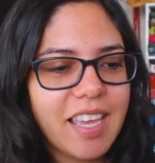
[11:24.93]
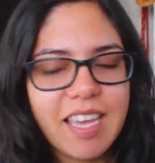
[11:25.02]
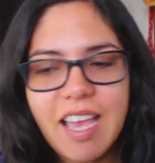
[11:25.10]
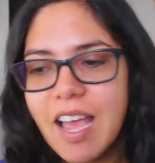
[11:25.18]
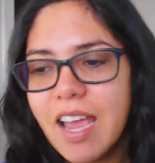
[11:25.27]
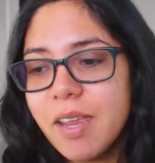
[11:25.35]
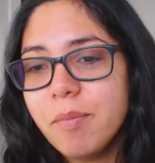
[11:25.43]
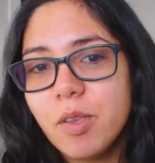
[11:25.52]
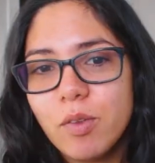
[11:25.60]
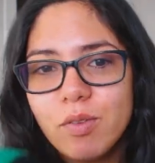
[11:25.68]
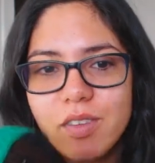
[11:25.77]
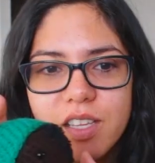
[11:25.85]
I am
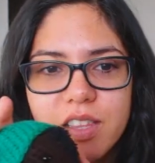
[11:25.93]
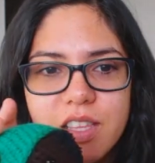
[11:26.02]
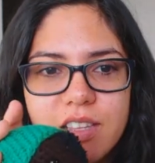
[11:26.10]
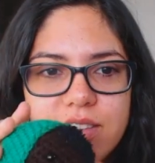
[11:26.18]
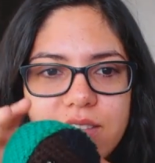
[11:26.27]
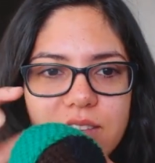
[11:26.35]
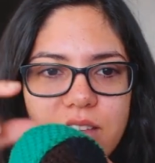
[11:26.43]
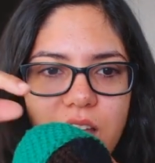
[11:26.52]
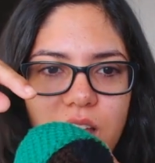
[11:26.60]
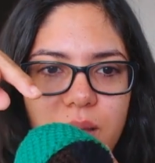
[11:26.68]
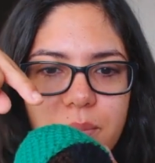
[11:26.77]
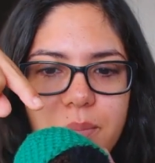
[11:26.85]
using, this is
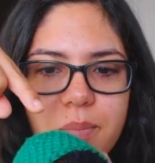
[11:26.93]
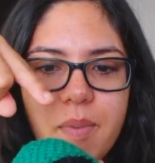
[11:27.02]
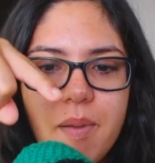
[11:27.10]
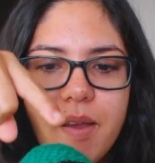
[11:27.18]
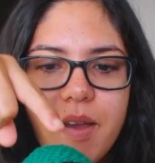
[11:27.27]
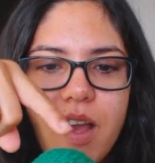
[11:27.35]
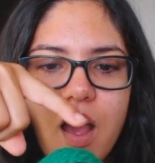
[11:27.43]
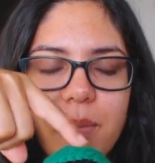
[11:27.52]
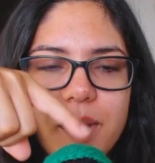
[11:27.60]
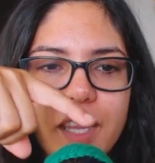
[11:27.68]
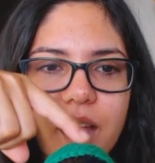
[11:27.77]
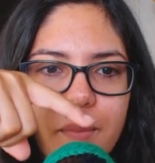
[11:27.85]

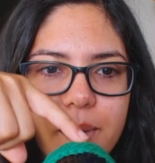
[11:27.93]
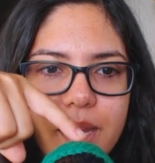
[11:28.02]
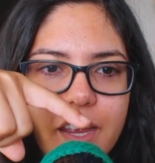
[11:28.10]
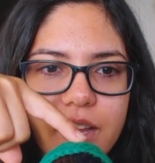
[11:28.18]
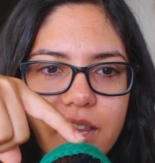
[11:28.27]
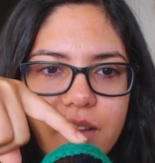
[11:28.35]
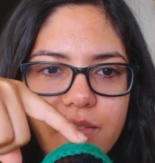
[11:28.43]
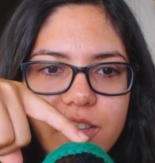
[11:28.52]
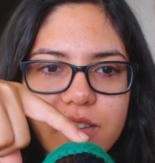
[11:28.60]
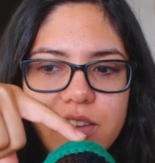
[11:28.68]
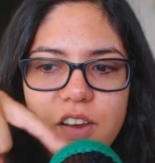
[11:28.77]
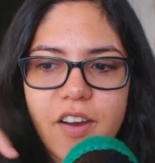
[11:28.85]
Hobby Lobby. I love
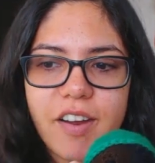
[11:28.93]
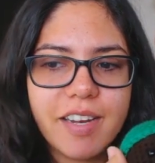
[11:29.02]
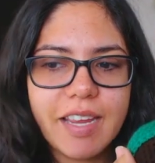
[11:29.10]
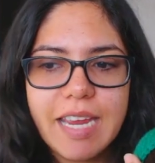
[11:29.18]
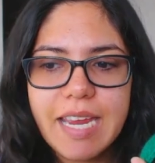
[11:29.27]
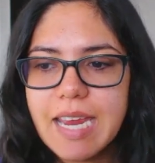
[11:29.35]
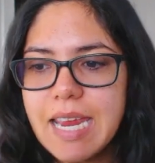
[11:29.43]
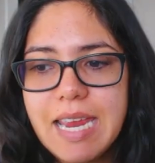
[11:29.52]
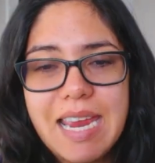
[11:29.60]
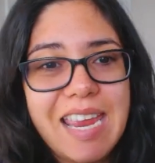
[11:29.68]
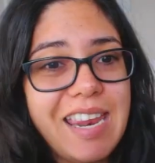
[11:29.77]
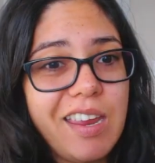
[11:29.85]
this yarn
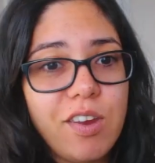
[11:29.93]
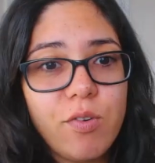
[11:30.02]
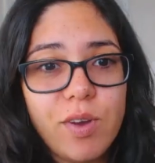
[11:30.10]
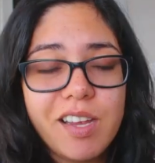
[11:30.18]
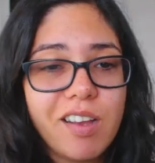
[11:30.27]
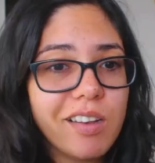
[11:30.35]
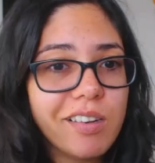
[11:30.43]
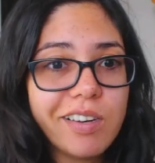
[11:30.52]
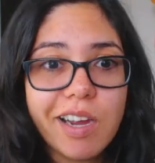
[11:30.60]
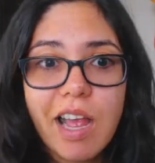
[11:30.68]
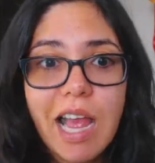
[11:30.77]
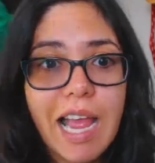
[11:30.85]
in a green
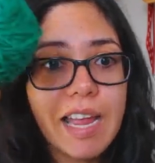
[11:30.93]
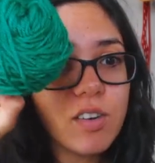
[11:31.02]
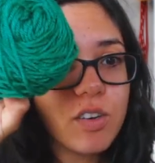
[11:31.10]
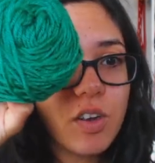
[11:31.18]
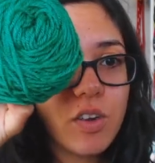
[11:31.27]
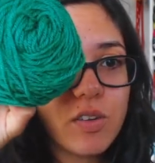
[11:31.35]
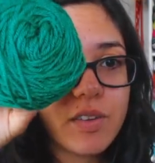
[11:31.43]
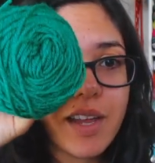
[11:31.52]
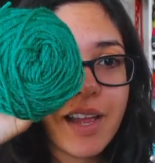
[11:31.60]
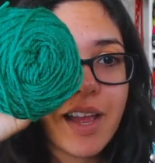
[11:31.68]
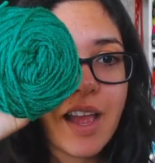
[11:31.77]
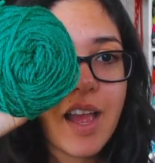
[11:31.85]
color. I don't know.
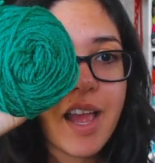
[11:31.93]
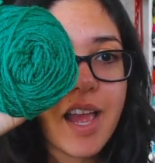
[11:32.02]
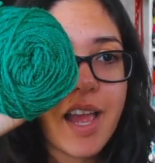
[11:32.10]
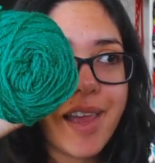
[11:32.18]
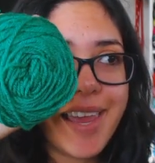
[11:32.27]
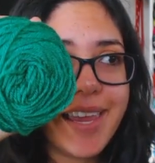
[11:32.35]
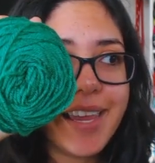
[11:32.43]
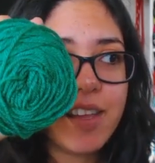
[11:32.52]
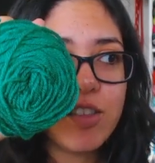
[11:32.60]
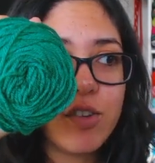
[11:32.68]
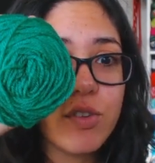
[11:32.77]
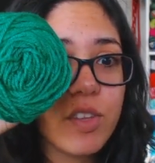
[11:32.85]
I
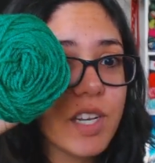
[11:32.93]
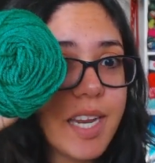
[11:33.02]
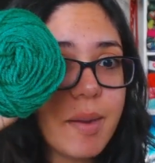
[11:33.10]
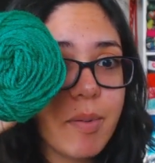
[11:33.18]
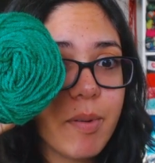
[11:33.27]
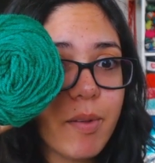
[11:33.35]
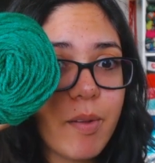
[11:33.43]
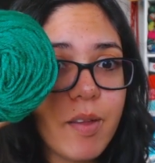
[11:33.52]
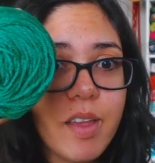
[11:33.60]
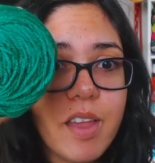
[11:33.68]
threw the label